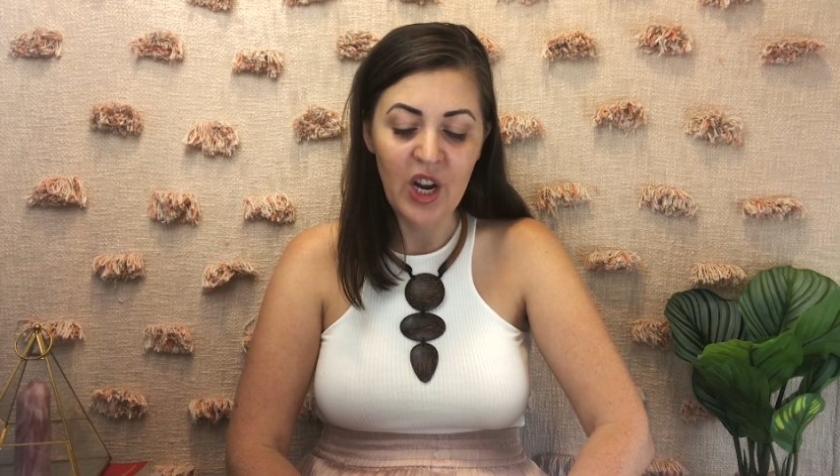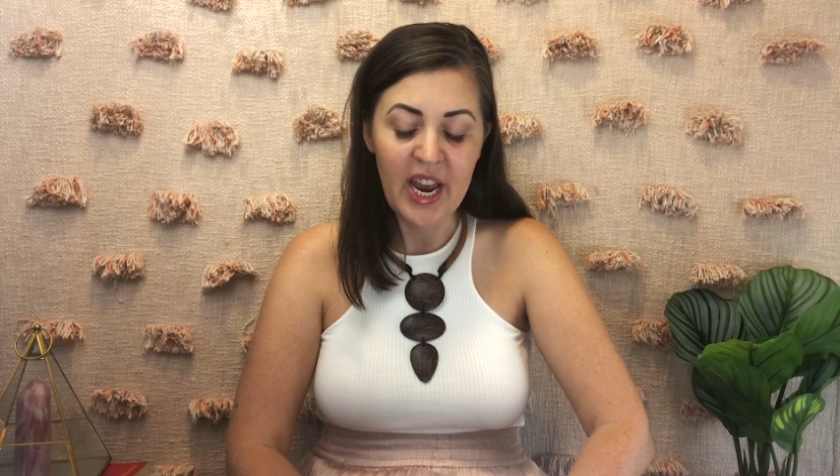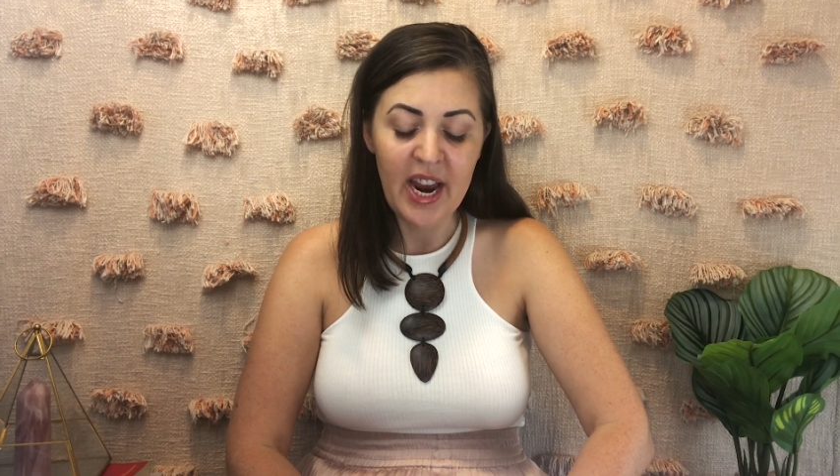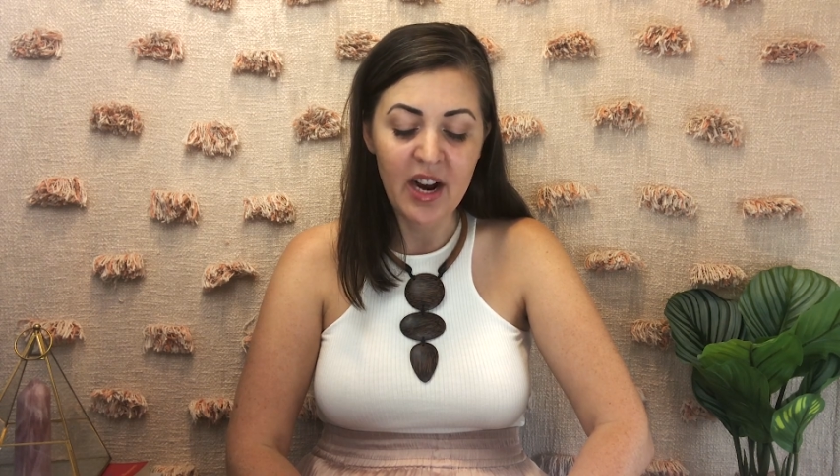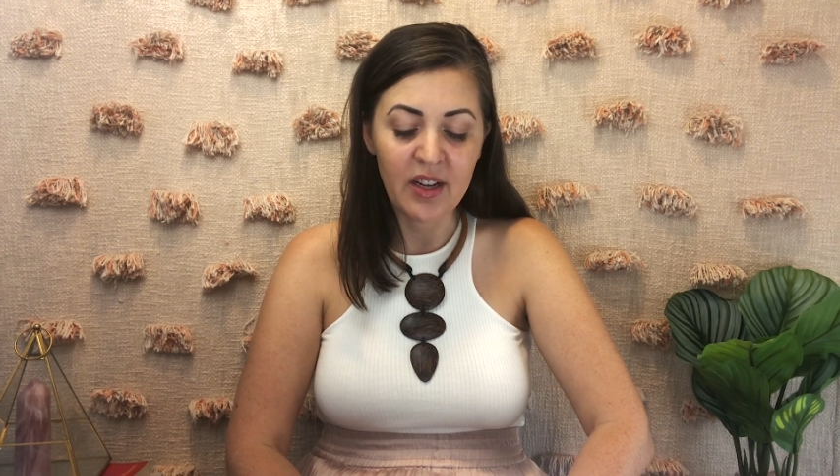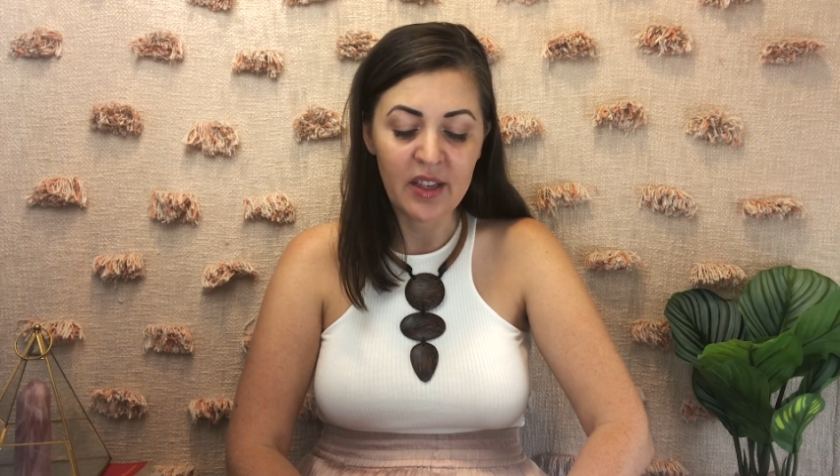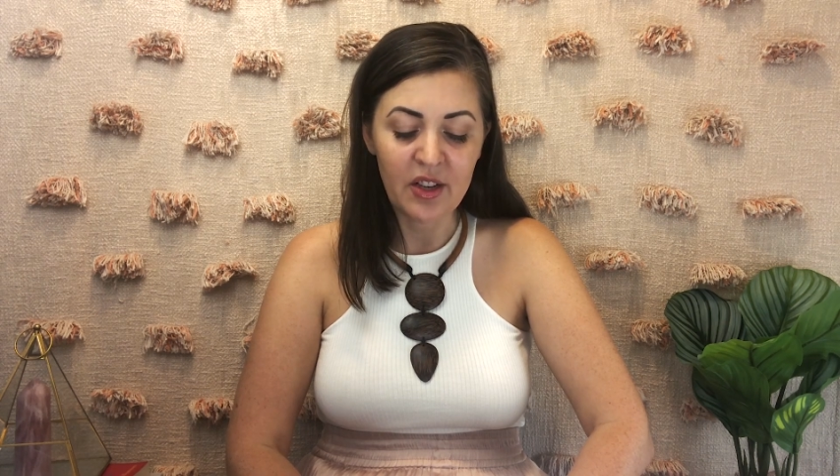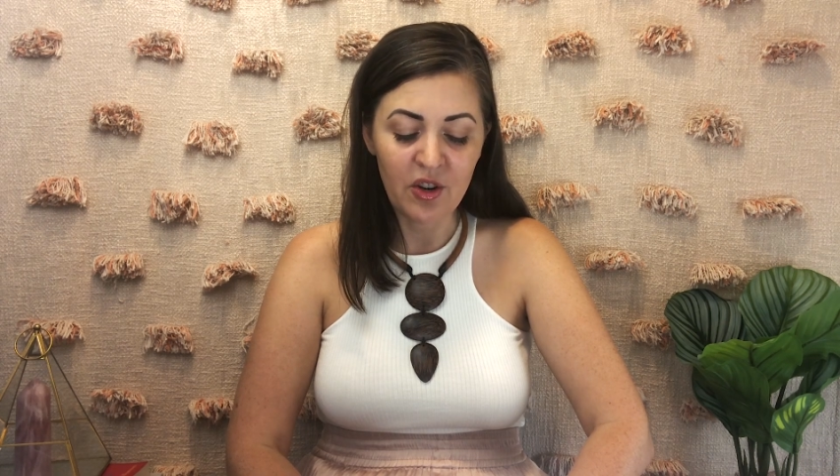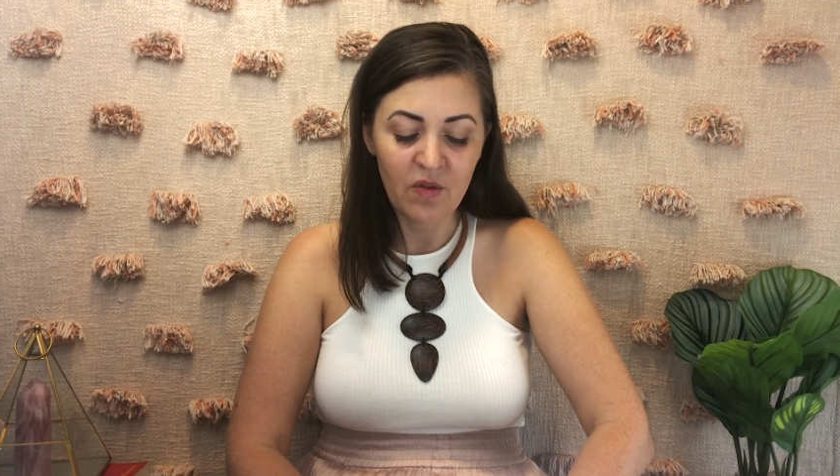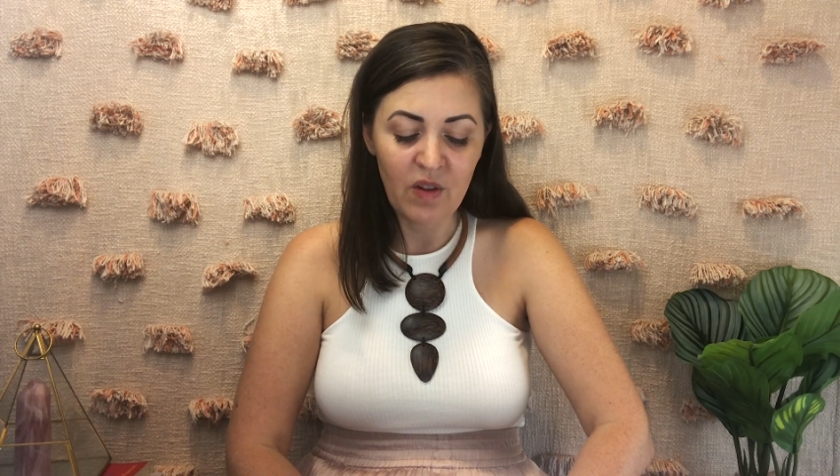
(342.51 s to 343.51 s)
hands
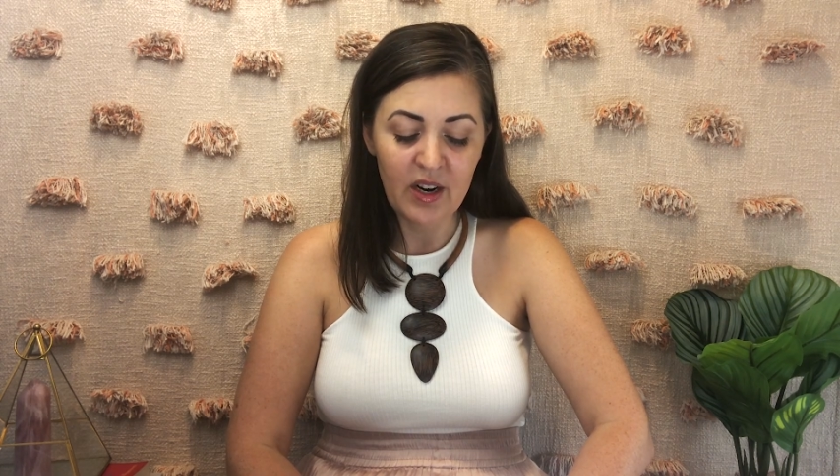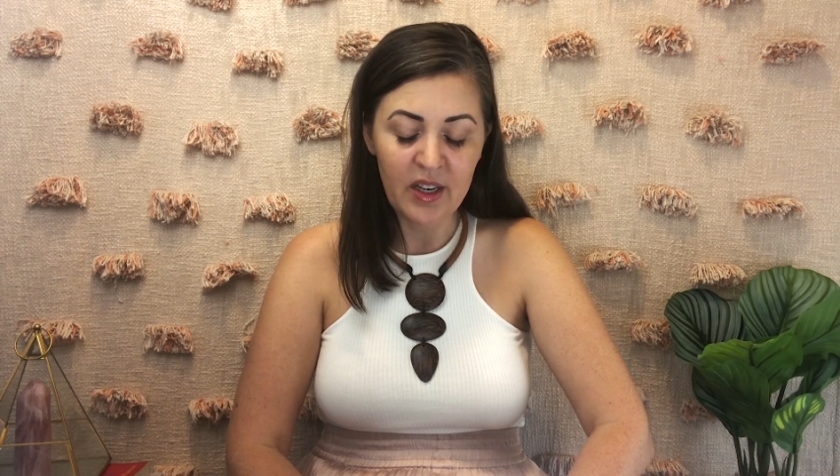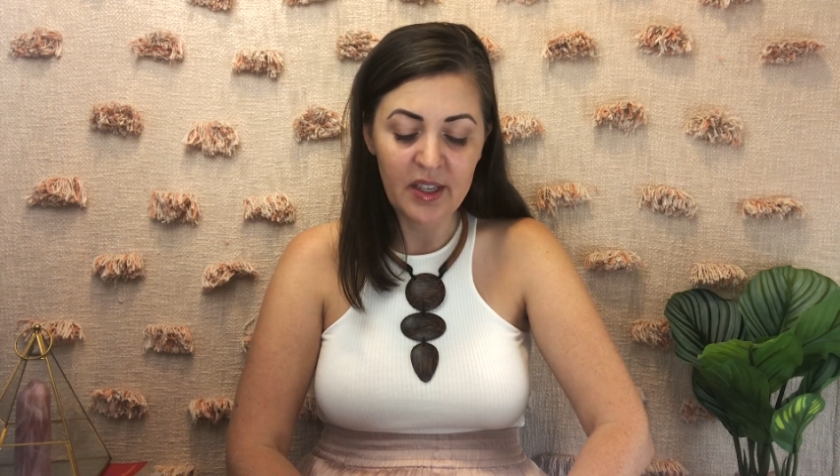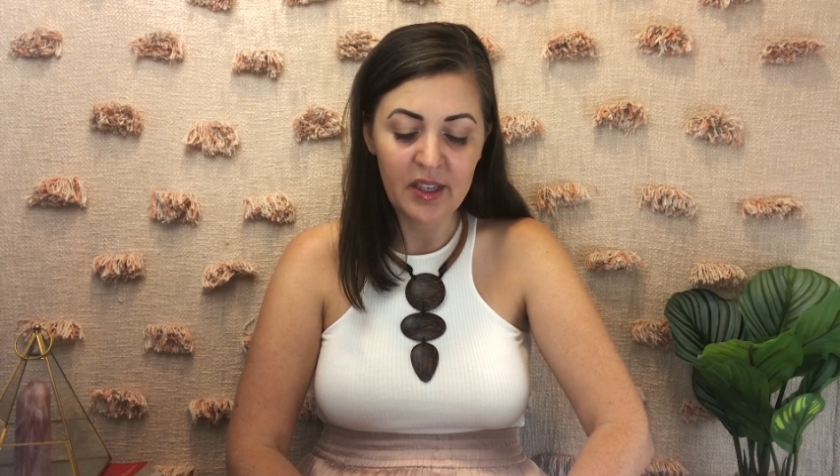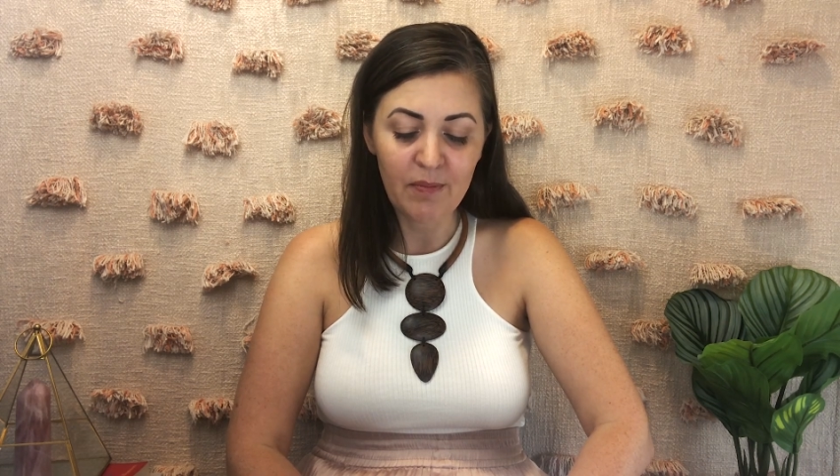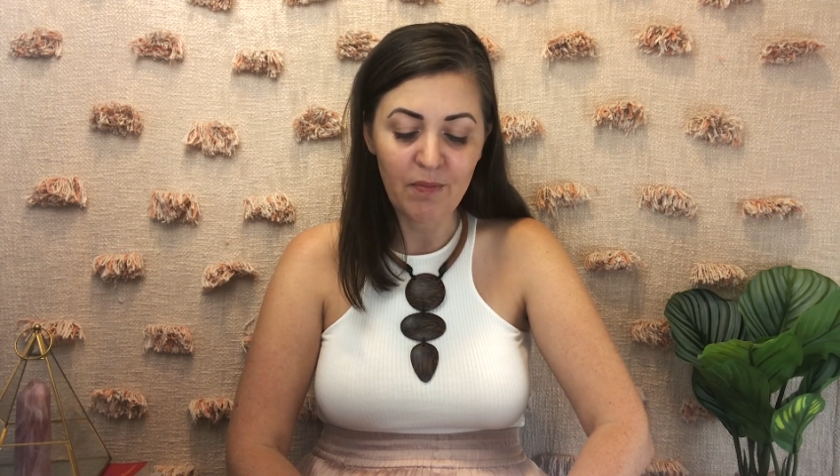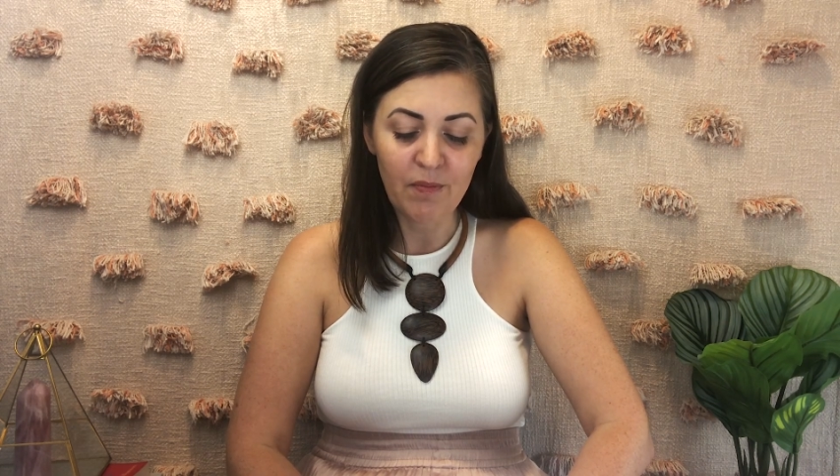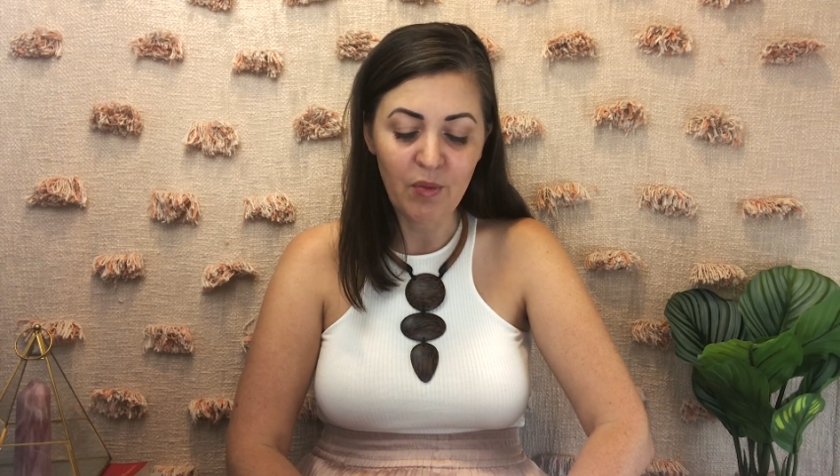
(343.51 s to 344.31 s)
and your wrists.